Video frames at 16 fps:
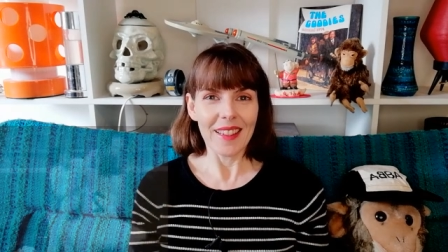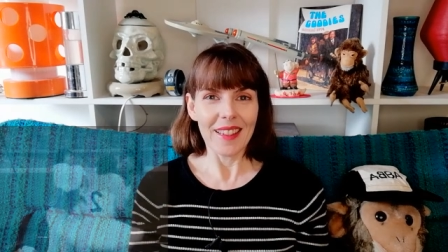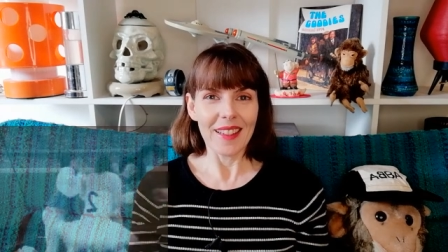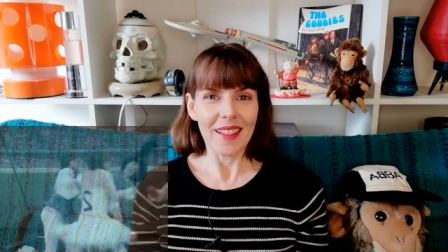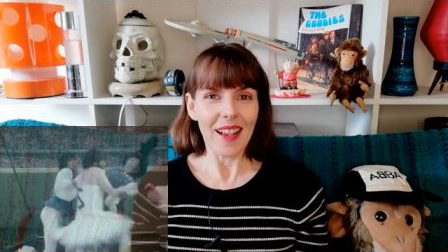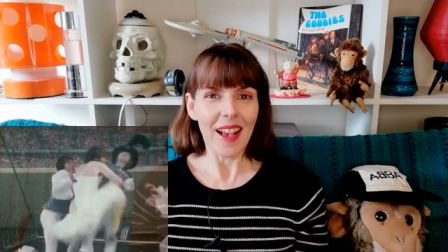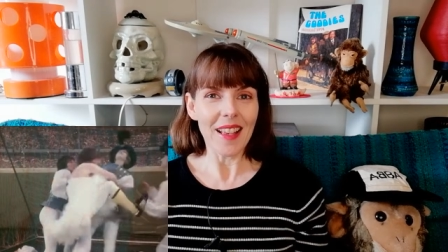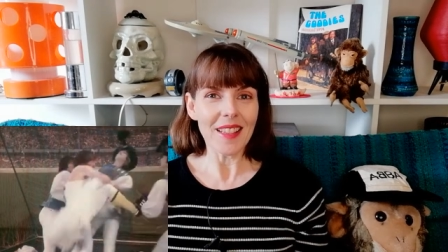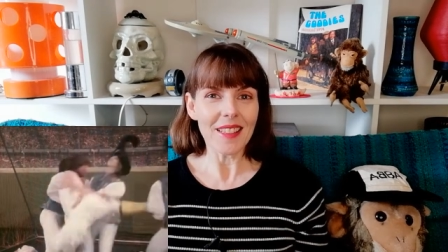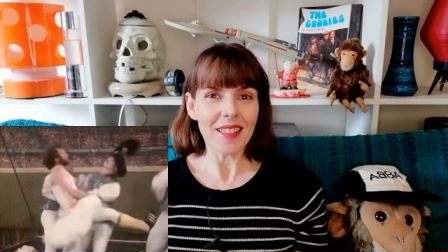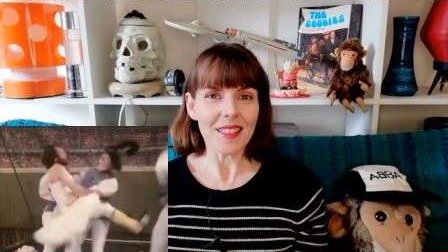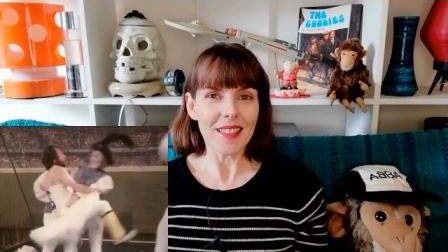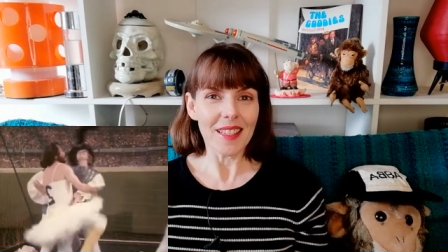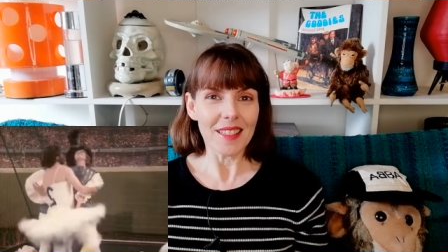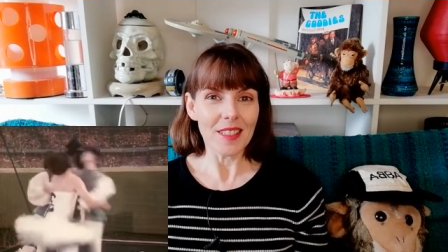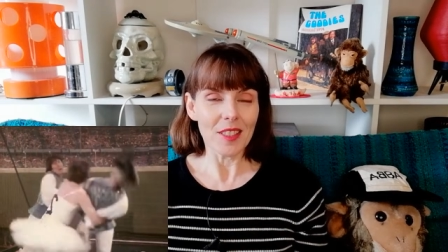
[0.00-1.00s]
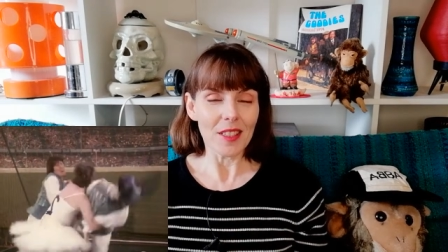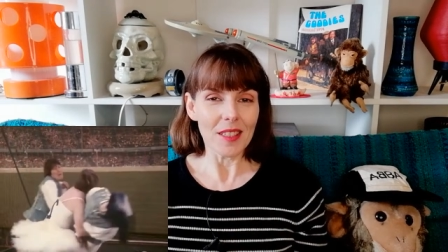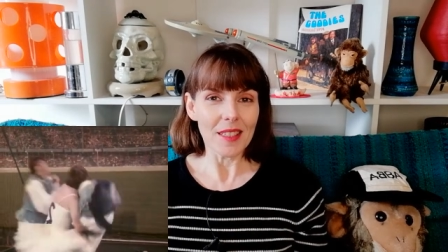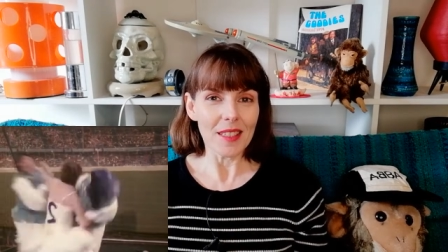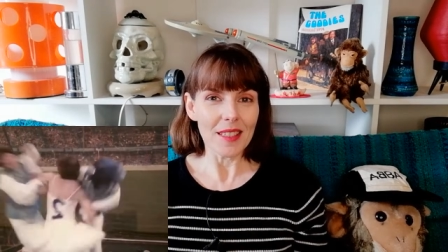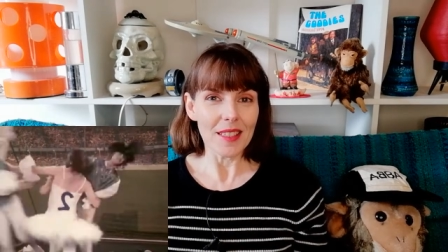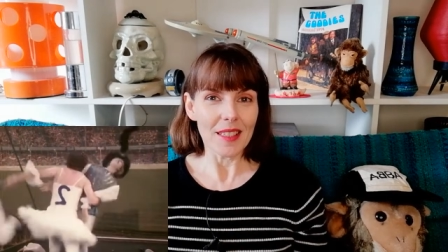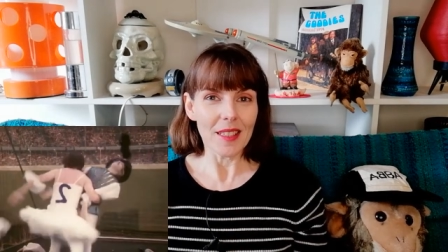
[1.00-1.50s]
It asks us to
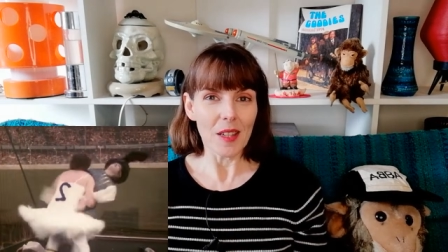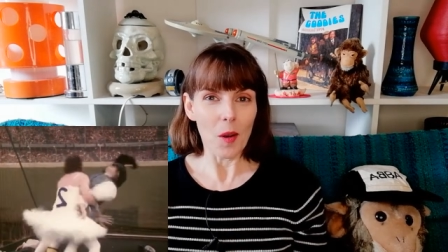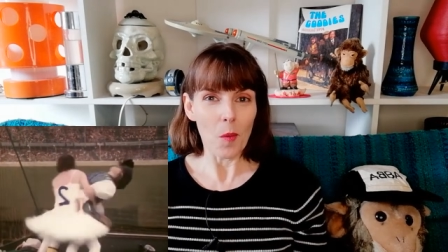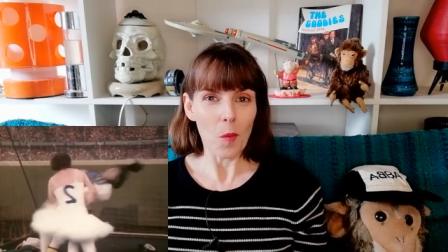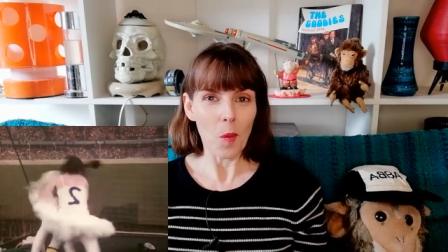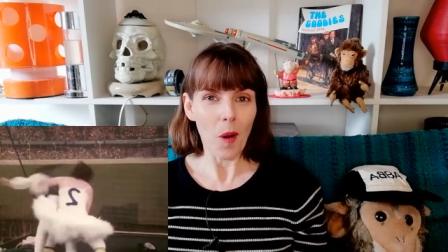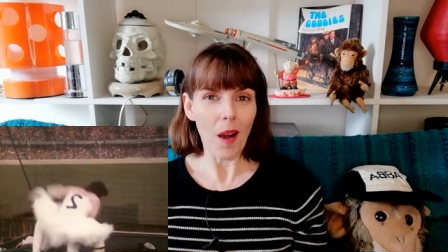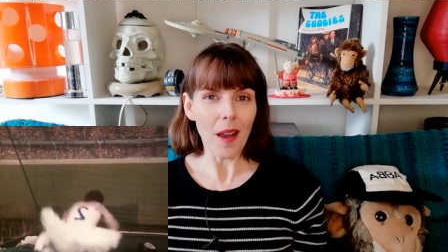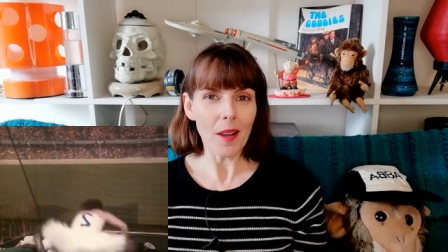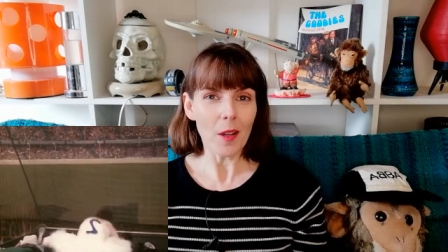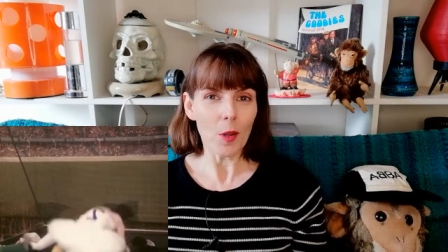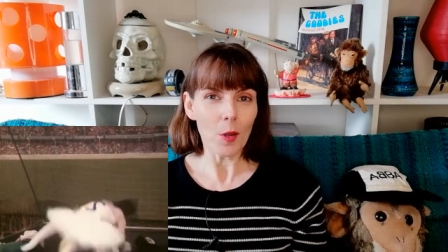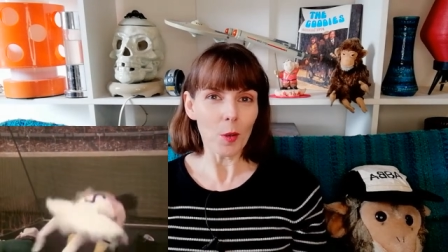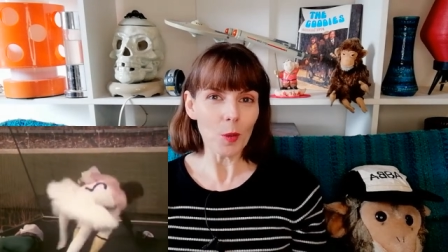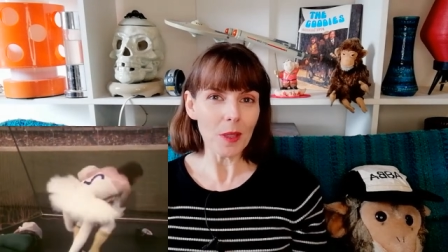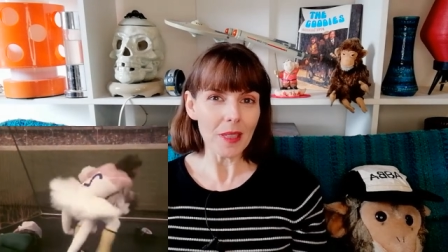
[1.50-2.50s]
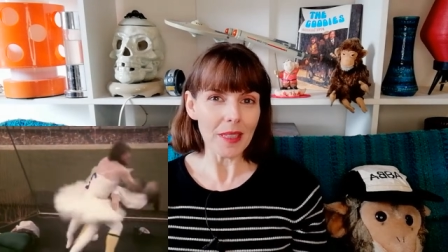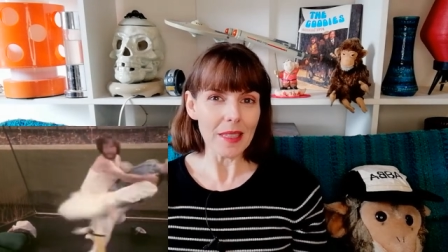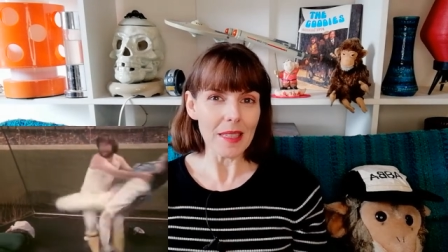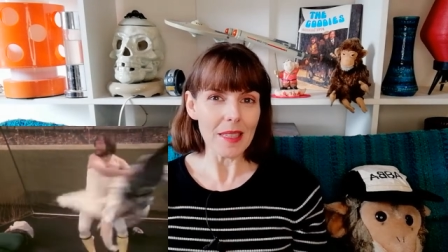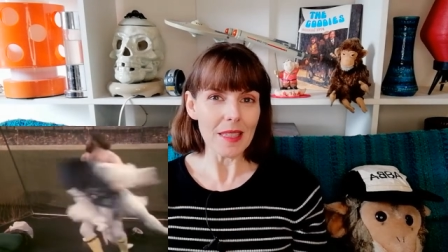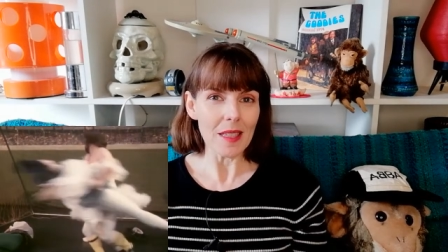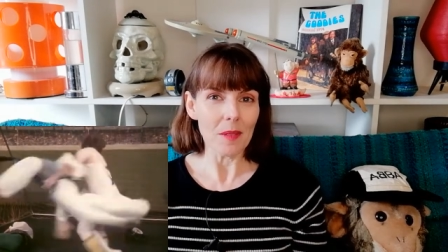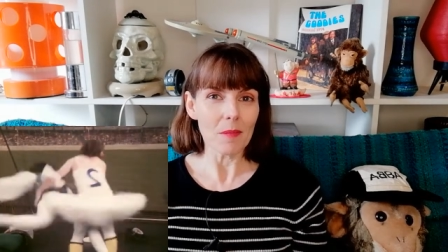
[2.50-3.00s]
consider why
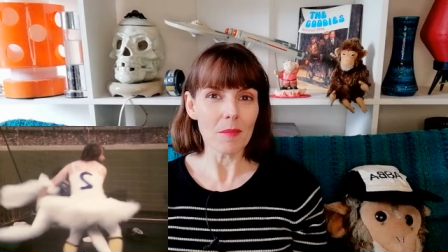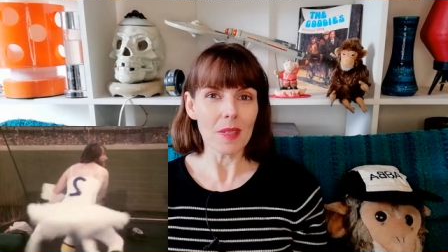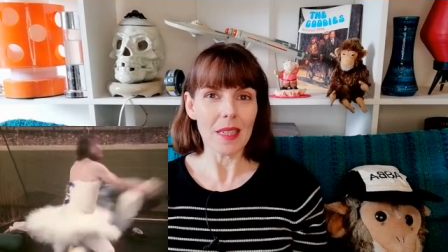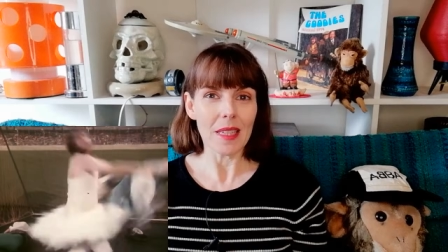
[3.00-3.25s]
hooliganism